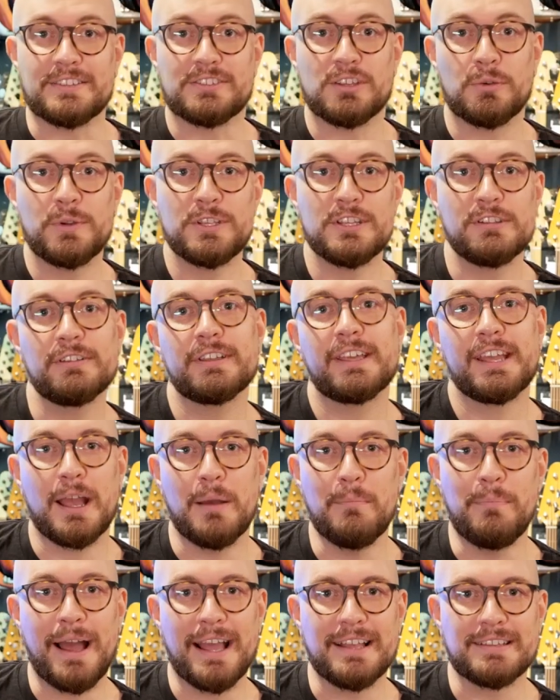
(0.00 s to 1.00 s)
so when you're looking
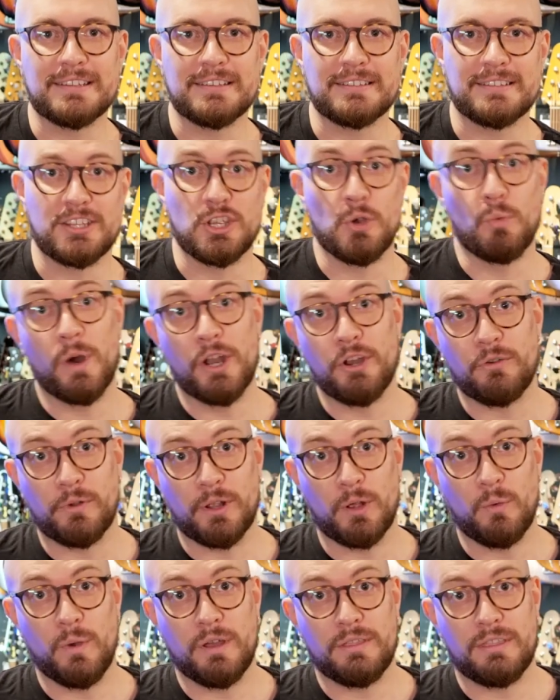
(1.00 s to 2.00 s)
at basses and you're
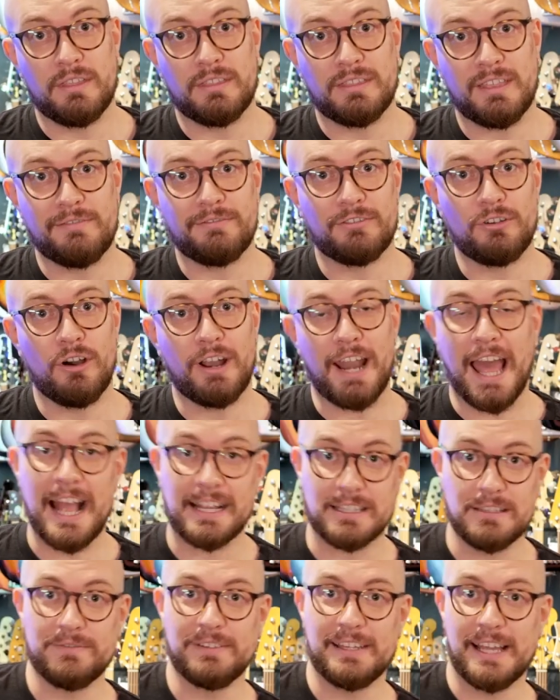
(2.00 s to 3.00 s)
wondering whether they've got
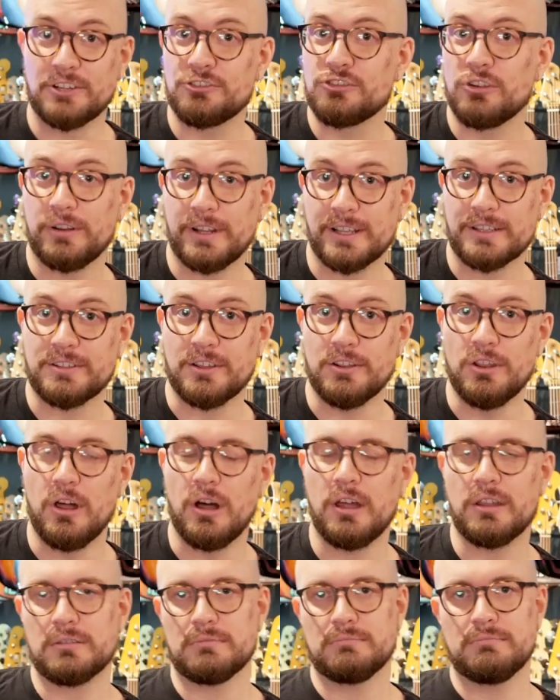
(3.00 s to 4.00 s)
active electronics or
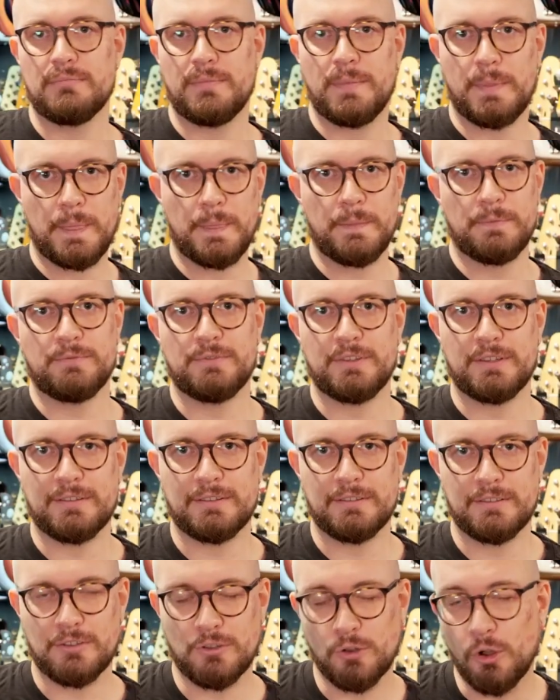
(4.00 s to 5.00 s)
not,
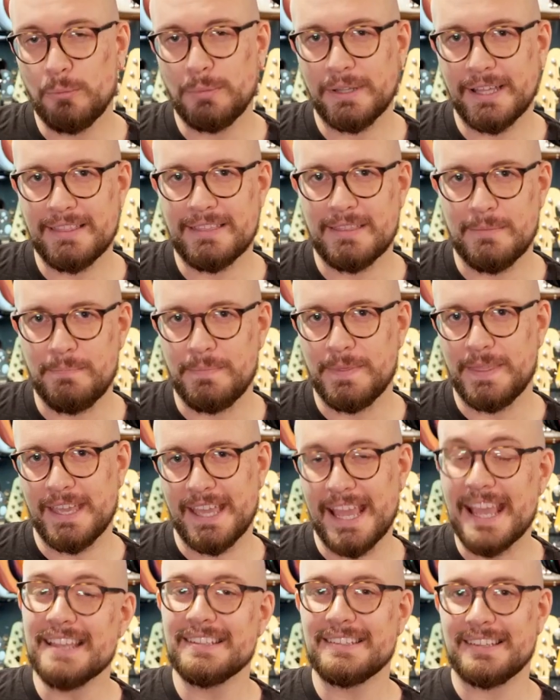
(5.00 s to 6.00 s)
normally
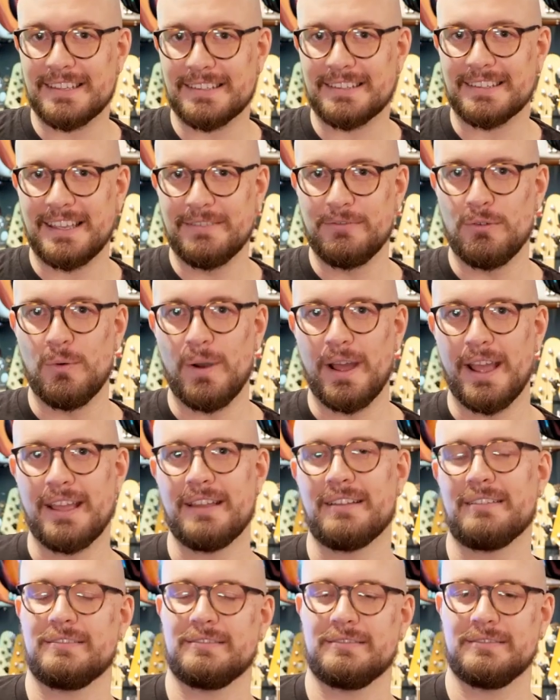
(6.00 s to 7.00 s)
the easiest giveaway